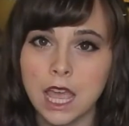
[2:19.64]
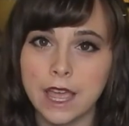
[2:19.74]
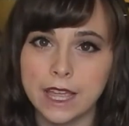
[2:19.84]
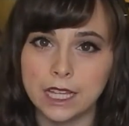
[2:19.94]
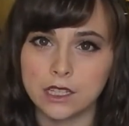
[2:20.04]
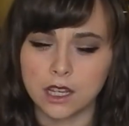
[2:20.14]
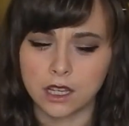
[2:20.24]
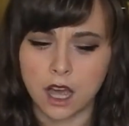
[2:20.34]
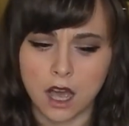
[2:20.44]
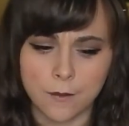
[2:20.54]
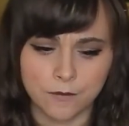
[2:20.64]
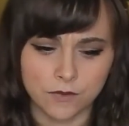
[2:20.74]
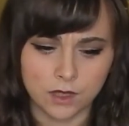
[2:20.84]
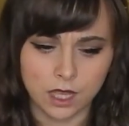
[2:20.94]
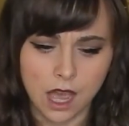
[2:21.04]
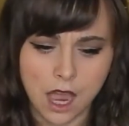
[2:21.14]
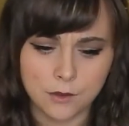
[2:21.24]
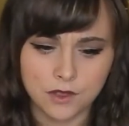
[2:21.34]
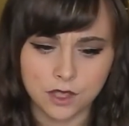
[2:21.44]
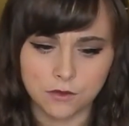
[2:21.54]
And I
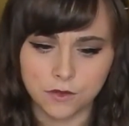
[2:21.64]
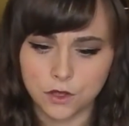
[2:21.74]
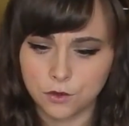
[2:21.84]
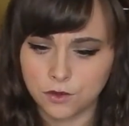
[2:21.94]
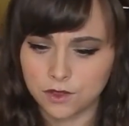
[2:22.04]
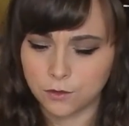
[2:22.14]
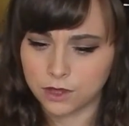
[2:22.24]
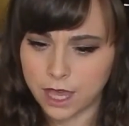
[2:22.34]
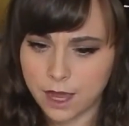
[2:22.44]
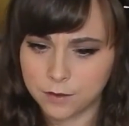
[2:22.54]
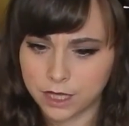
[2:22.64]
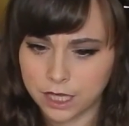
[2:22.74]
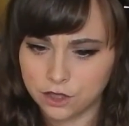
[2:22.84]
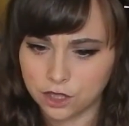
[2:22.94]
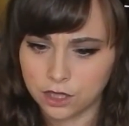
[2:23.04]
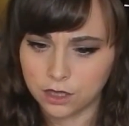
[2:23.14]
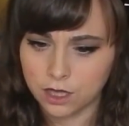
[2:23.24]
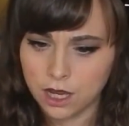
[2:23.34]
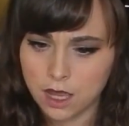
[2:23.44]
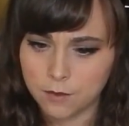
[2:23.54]
was confused with the application
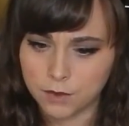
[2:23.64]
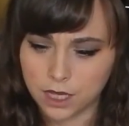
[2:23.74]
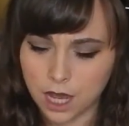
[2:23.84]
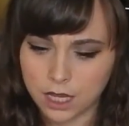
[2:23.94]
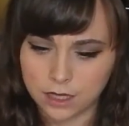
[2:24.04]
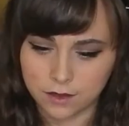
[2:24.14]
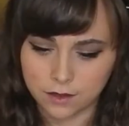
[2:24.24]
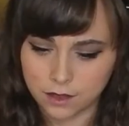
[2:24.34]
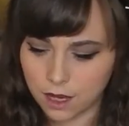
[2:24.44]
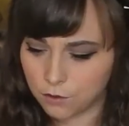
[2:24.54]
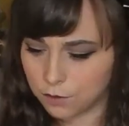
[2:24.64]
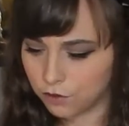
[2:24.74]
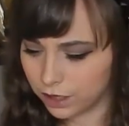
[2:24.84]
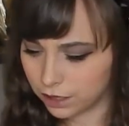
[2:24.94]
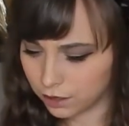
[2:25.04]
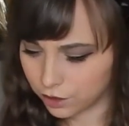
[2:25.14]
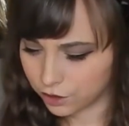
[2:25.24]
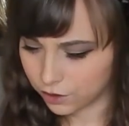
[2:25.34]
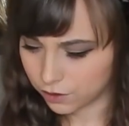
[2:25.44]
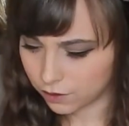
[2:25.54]
because at one point
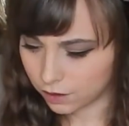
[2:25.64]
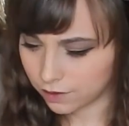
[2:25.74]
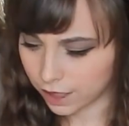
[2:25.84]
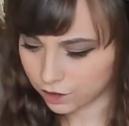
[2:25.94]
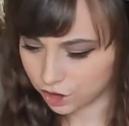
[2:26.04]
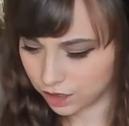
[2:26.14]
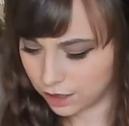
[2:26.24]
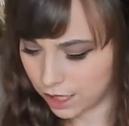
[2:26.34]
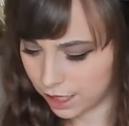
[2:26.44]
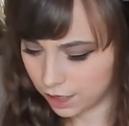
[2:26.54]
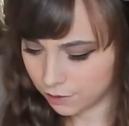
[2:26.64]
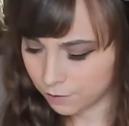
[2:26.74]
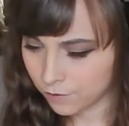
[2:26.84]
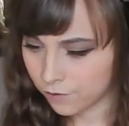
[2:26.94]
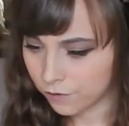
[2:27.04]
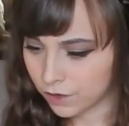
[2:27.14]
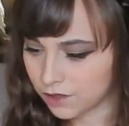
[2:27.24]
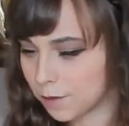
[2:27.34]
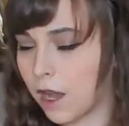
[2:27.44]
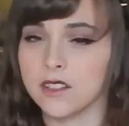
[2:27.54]
there's a section like
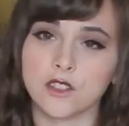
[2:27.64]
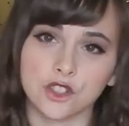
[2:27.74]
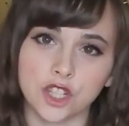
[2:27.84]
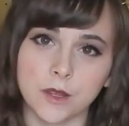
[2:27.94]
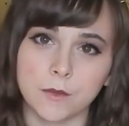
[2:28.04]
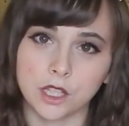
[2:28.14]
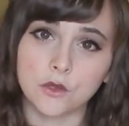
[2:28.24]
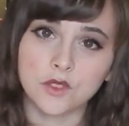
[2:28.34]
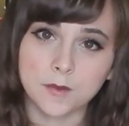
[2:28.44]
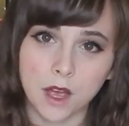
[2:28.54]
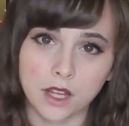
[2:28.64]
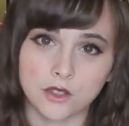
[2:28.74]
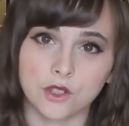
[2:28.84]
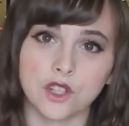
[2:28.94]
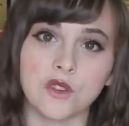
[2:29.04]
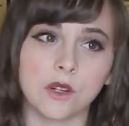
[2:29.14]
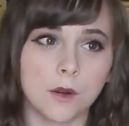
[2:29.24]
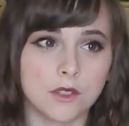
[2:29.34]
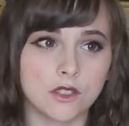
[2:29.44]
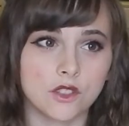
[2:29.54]
sponsorship, like who's sponsoring you, and I
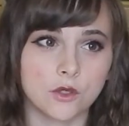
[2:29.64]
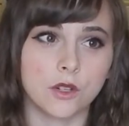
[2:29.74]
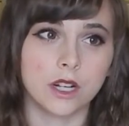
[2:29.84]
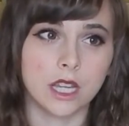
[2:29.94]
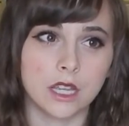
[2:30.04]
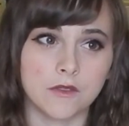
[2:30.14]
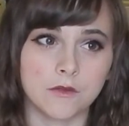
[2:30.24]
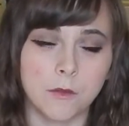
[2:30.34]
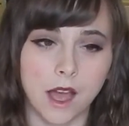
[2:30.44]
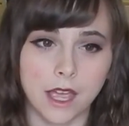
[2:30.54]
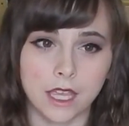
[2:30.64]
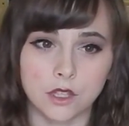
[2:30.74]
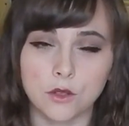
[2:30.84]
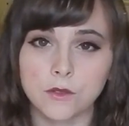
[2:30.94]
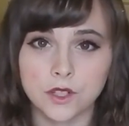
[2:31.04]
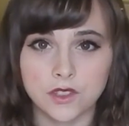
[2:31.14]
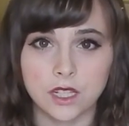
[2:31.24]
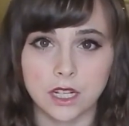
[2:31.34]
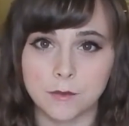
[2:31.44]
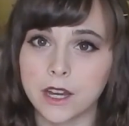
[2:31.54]
wasn't sure if my
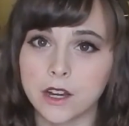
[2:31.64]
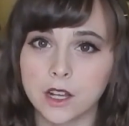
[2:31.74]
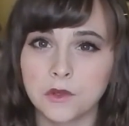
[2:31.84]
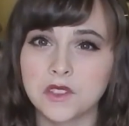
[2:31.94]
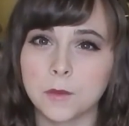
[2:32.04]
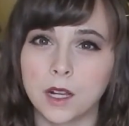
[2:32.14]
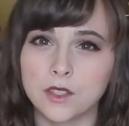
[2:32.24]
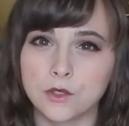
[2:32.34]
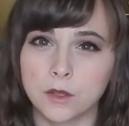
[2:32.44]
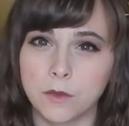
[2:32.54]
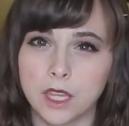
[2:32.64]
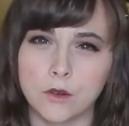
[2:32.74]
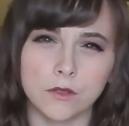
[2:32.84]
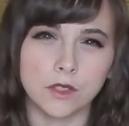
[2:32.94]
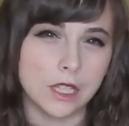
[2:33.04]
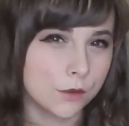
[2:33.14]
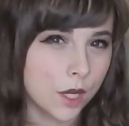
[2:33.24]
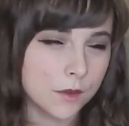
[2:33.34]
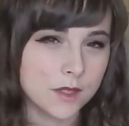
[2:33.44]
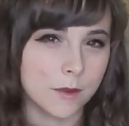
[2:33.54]
university in America was sponsoring me, or if
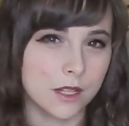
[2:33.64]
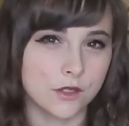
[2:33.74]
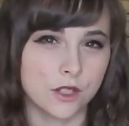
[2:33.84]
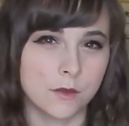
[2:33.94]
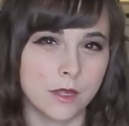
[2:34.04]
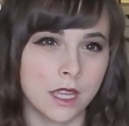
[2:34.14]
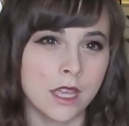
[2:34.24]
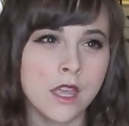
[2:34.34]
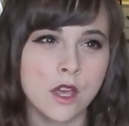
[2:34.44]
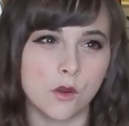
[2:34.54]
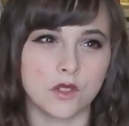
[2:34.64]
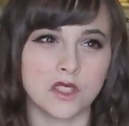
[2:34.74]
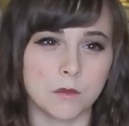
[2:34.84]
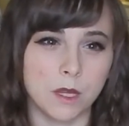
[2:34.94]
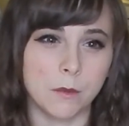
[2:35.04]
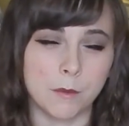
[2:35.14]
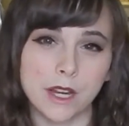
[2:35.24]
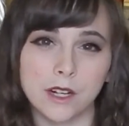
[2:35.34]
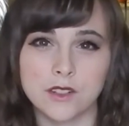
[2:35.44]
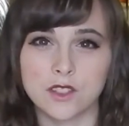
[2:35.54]
EUA was sponsoring me, or since me and my
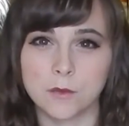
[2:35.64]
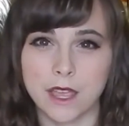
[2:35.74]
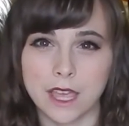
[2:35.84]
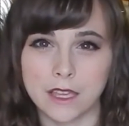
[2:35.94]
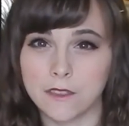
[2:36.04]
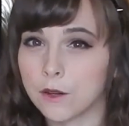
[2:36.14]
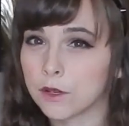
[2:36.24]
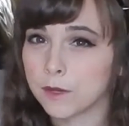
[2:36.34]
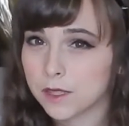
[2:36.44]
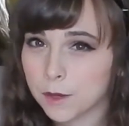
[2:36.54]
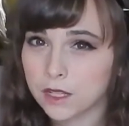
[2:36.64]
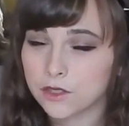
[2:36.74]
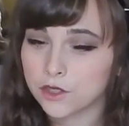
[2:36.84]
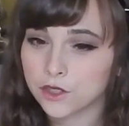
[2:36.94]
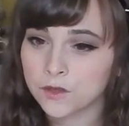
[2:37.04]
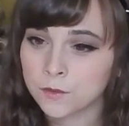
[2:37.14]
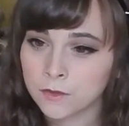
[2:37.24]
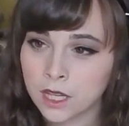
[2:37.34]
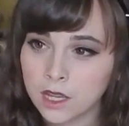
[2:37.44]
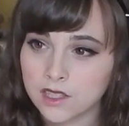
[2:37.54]
parents are paying, they were my sponsors.
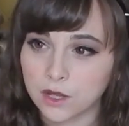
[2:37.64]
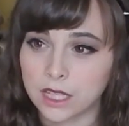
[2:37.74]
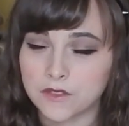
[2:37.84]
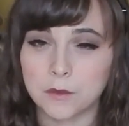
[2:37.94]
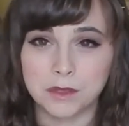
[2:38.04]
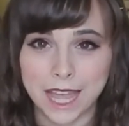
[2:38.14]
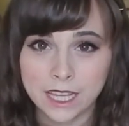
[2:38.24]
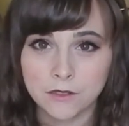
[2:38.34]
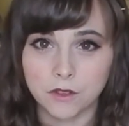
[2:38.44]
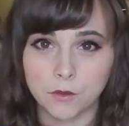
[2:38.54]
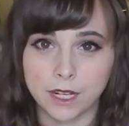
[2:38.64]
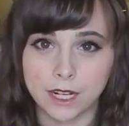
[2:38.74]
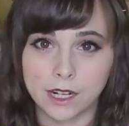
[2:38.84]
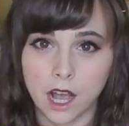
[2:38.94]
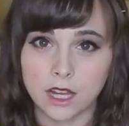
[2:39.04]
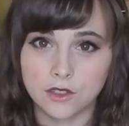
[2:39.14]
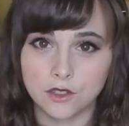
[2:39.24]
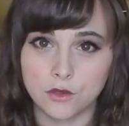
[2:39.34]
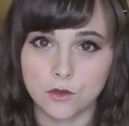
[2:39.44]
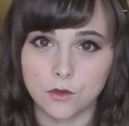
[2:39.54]
So I left it blank for when I got
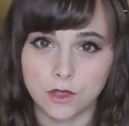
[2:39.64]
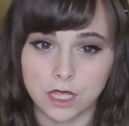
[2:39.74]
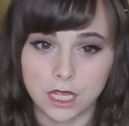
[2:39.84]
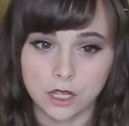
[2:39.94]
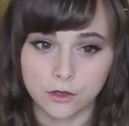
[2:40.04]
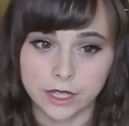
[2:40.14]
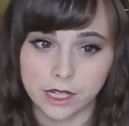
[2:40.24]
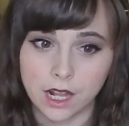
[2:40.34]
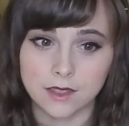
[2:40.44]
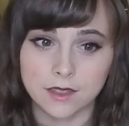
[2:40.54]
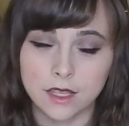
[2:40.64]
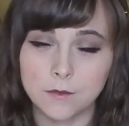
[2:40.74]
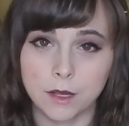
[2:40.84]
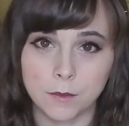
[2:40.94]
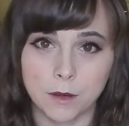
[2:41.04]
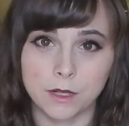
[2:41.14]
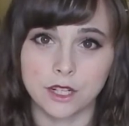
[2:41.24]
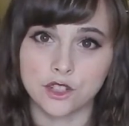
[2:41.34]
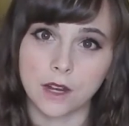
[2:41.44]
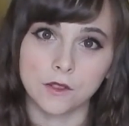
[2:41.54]
to the Korean Consulate. My mom and I
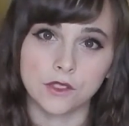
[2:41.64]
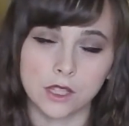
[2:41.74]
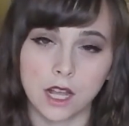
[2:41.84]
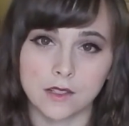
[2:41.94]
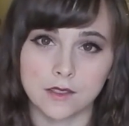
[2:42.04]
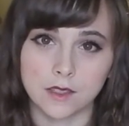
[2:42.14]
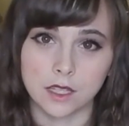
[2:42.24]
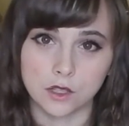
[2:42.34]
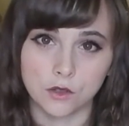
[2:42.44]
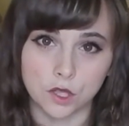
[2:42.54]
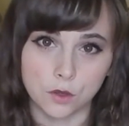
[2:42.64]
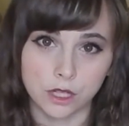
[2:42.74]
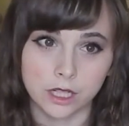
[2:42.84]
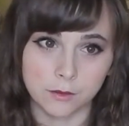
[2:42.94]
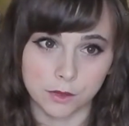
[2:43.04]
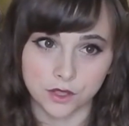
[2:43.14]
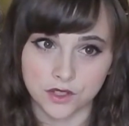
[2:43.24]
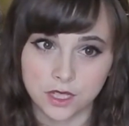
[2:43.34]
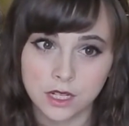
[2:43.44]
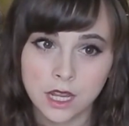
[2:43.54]
traveled to the consulate in New York in
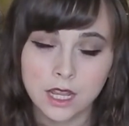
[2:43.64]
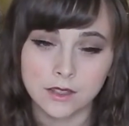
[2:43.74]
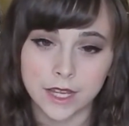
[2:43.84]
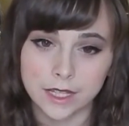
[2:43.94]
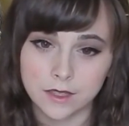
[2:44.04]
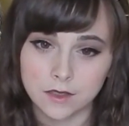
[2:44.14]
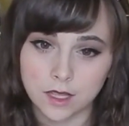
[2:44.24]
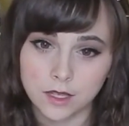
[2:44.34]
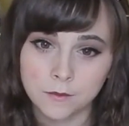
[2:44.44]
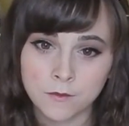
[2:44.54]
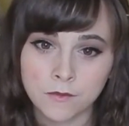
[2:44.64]
person to hand this in.